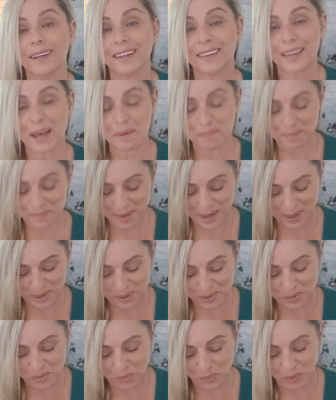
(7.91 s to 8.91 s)
That
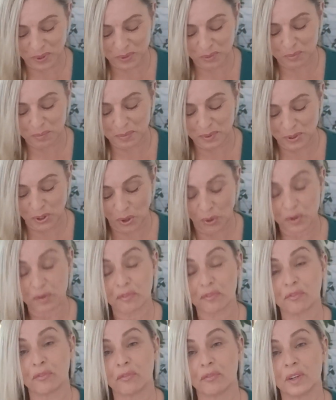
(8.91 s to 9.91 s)
bell is
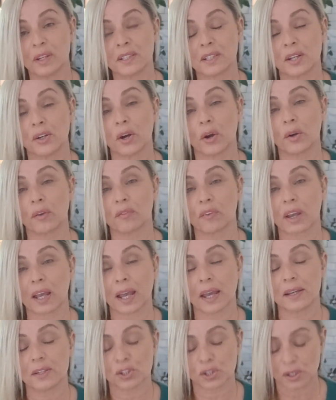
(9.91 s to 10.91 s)
a
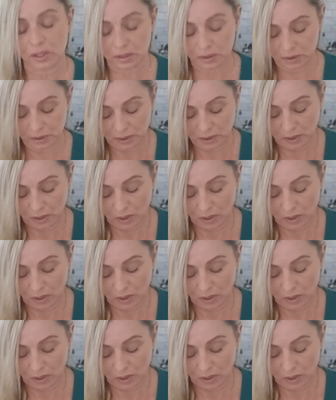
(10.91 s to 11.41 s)
notification